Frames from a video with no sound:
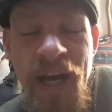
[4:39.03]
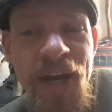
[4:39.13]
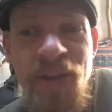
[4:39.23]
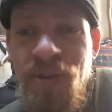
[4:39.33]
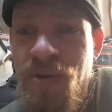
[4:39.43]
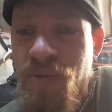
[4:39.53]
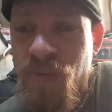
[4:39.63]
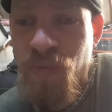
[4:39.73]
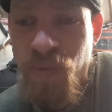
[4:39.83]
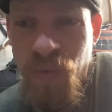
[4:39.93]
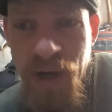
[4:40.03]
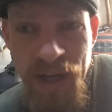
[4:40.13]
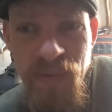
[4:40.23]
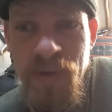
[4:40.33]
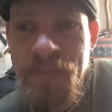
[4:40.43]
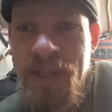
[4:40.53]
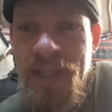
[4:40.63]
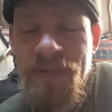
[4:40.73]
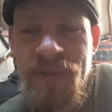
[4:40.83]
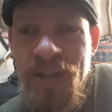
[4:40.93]
I don't know why we
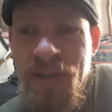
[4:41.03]
believe in